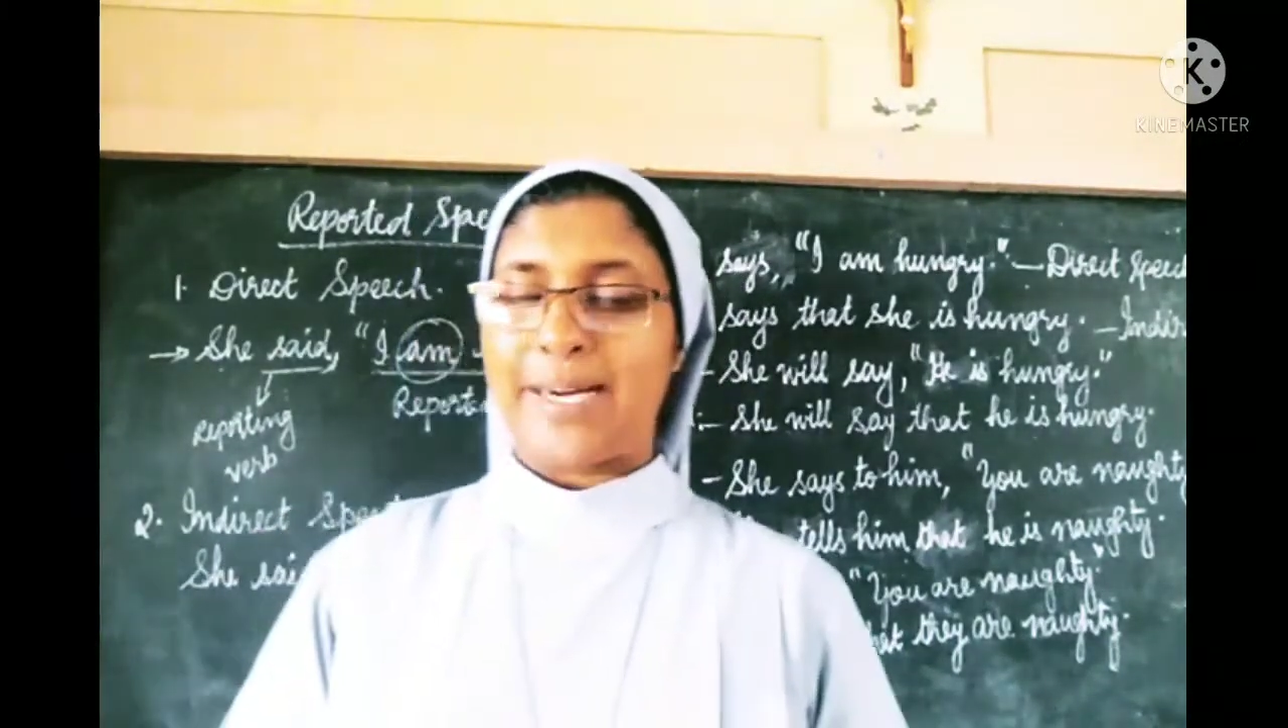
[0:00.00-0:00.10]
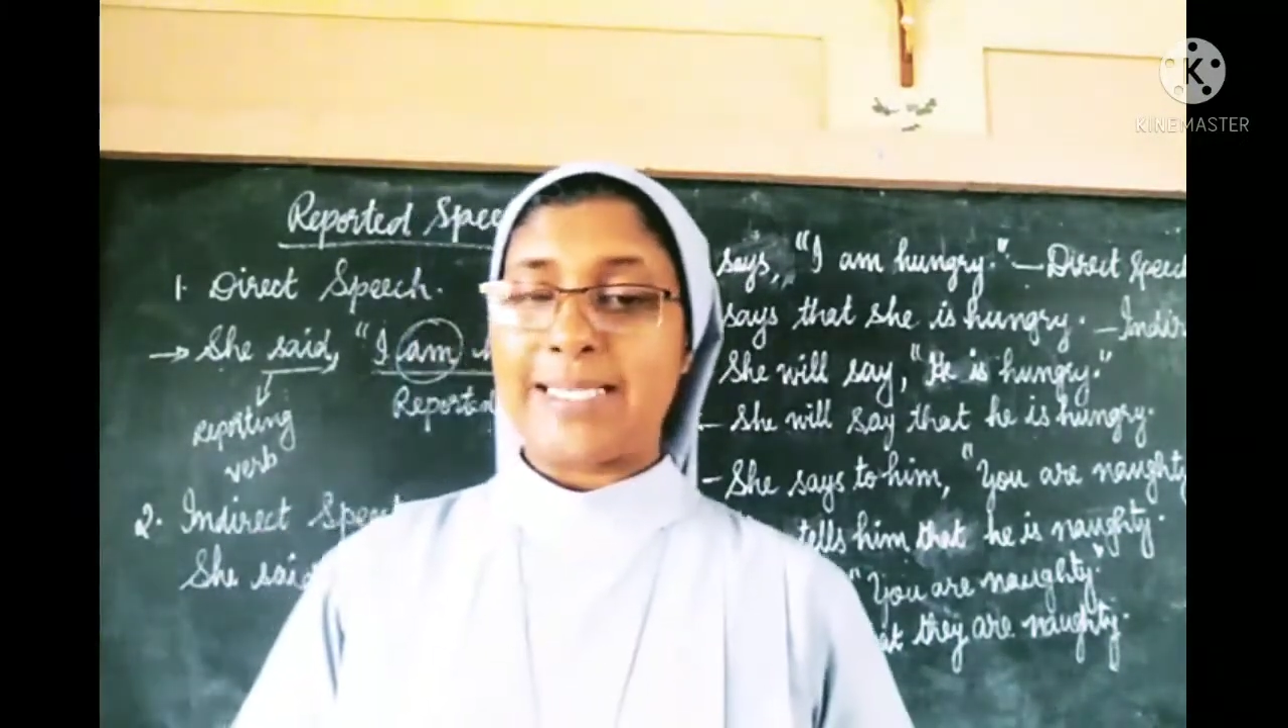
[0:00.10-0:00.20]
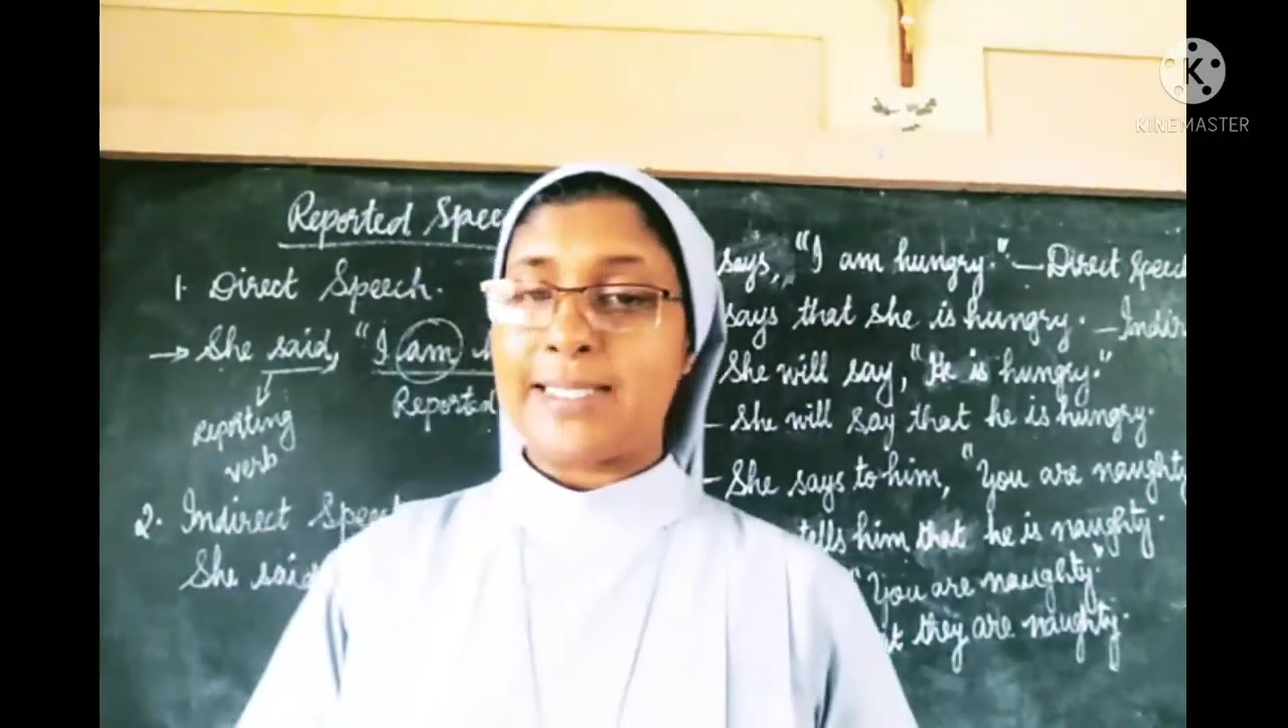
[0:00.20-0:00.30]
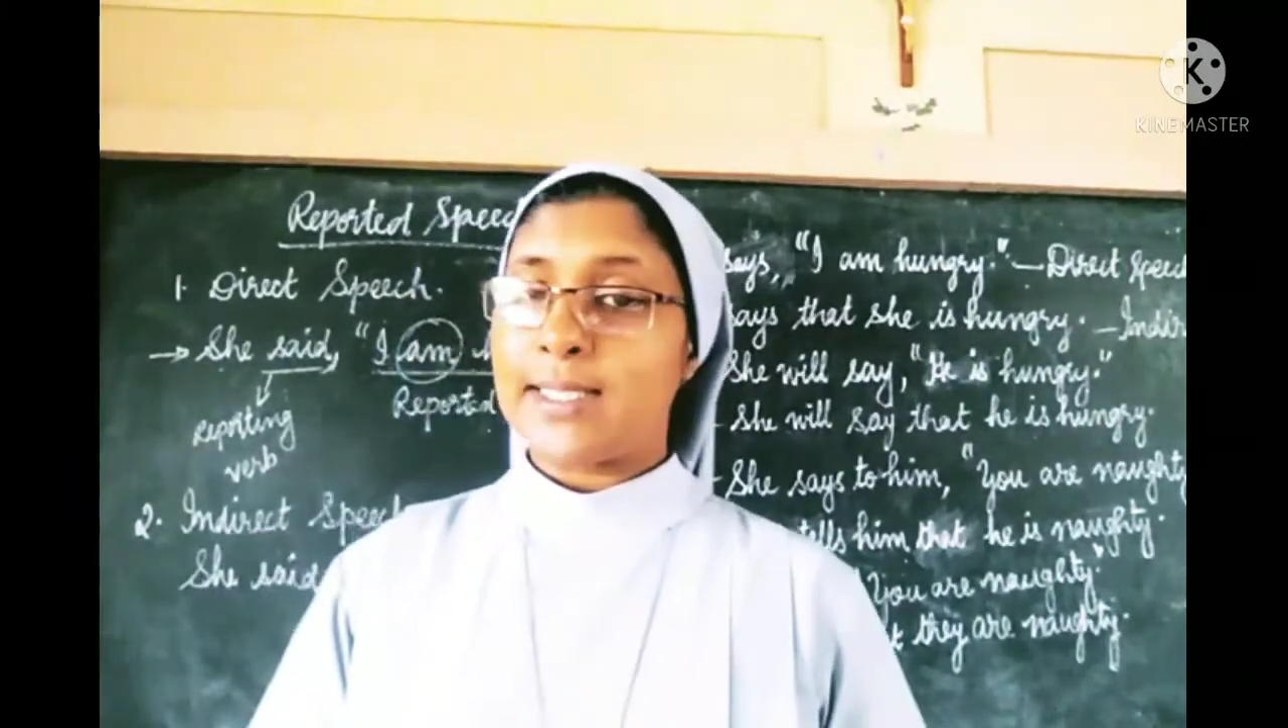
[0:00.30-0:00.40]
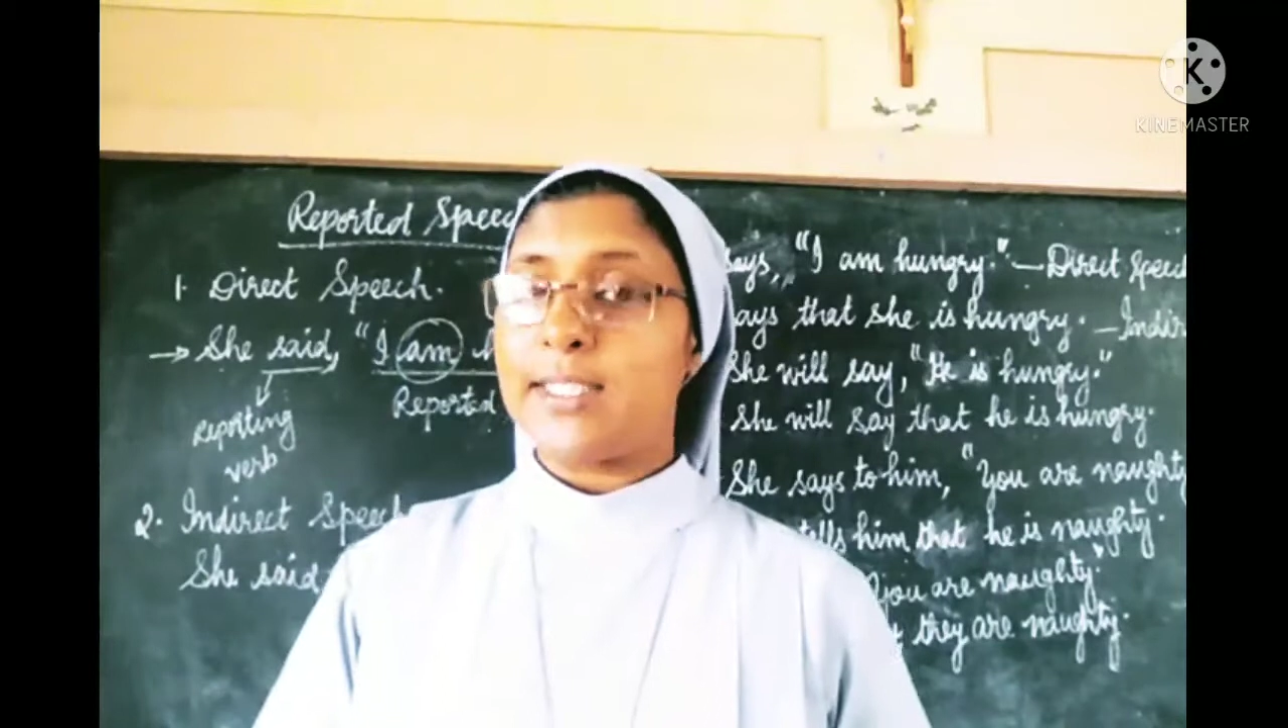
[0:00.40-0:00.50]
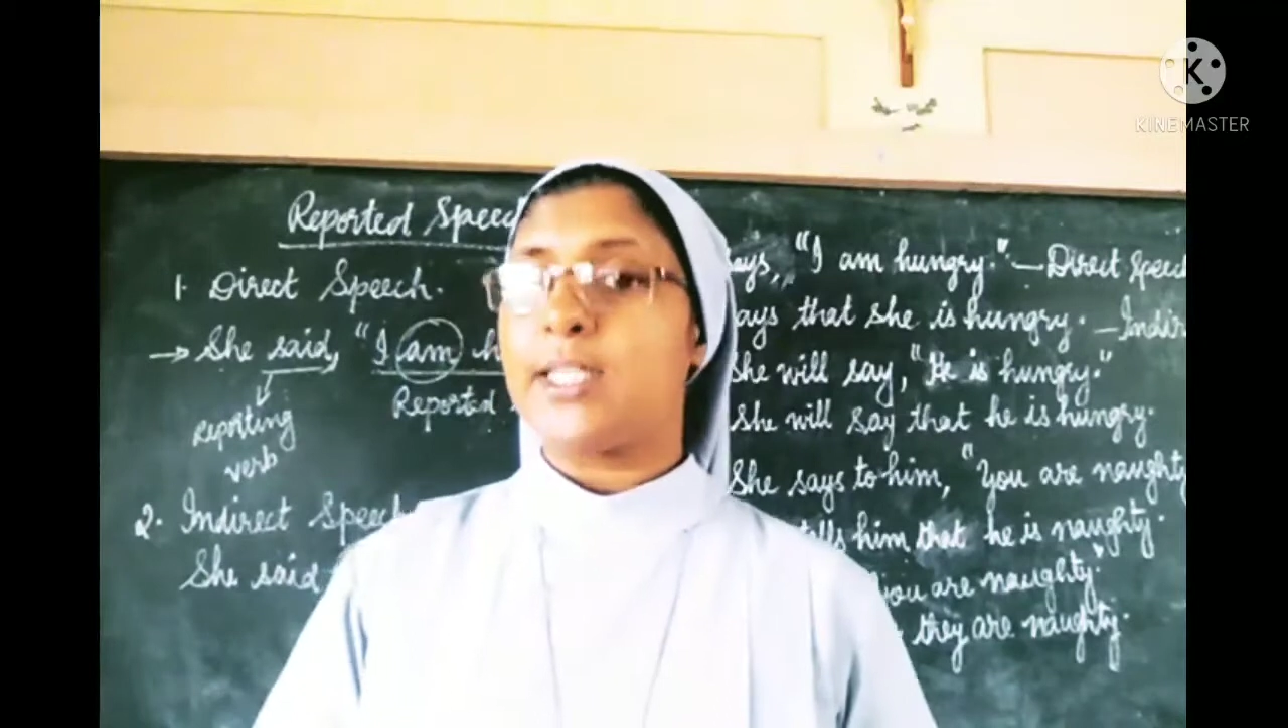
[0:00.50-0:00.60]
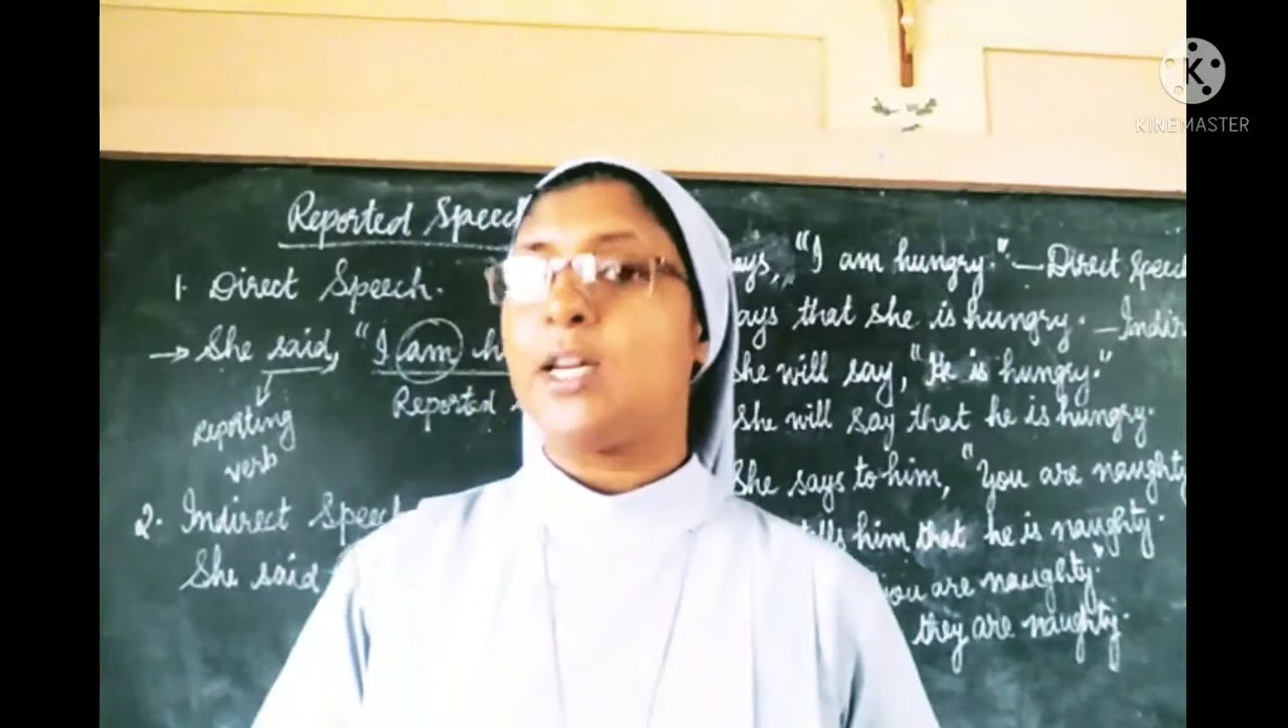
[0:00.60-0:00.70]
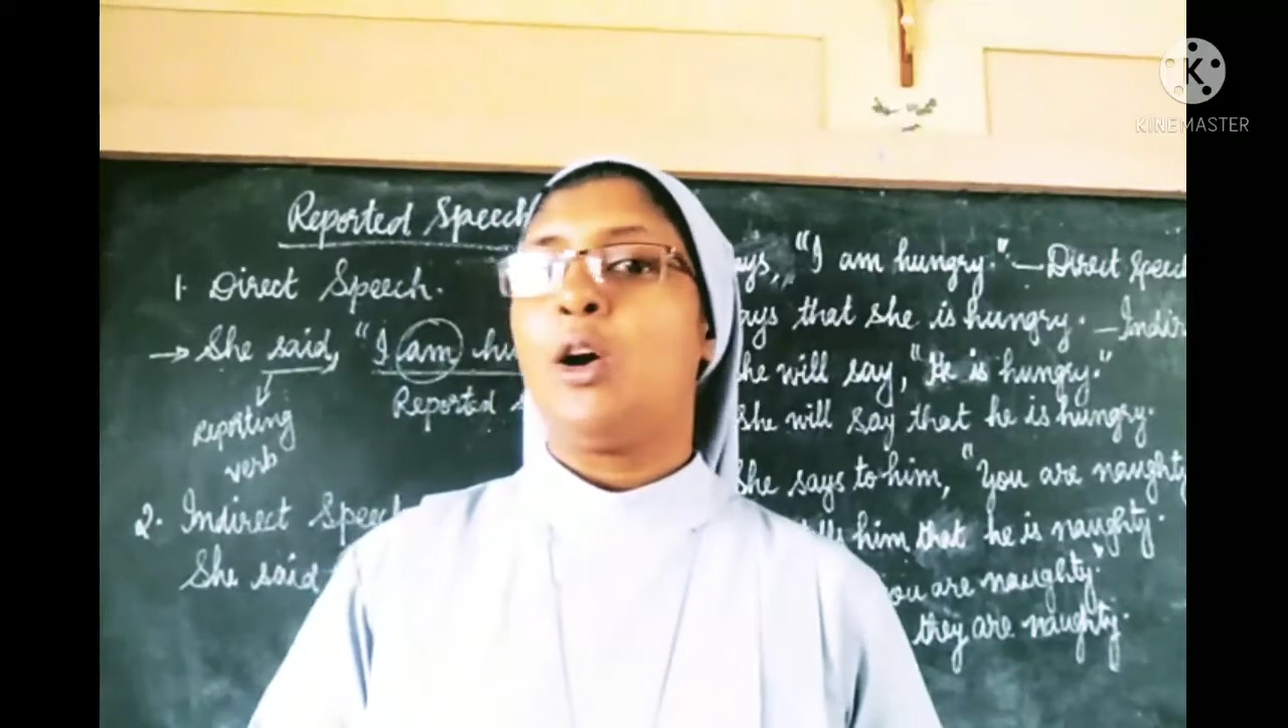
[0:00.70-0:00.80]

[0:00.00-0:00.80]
present